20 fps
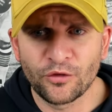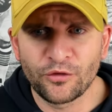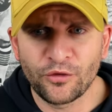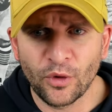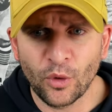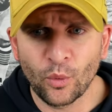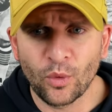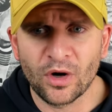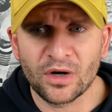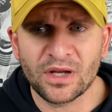
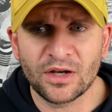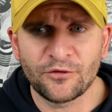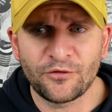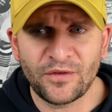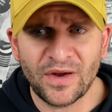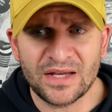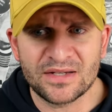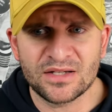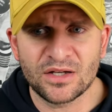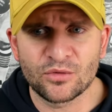footwork and
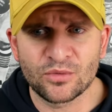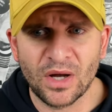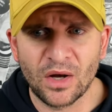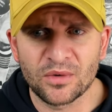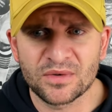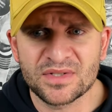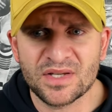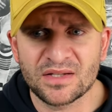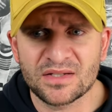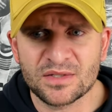phasing
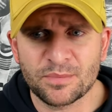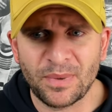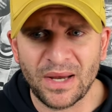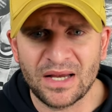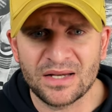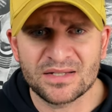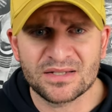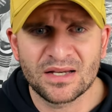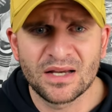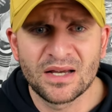routes in
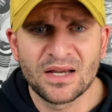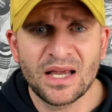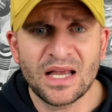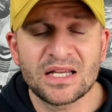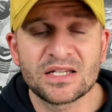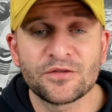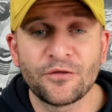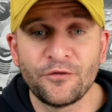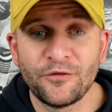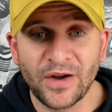space
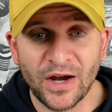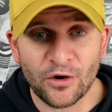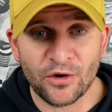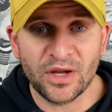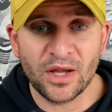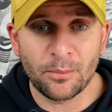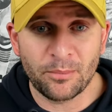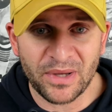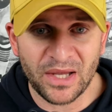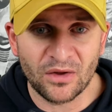is
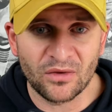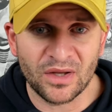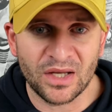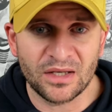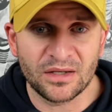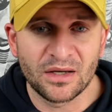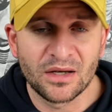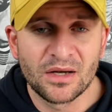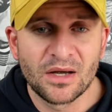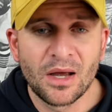very
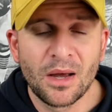appealing,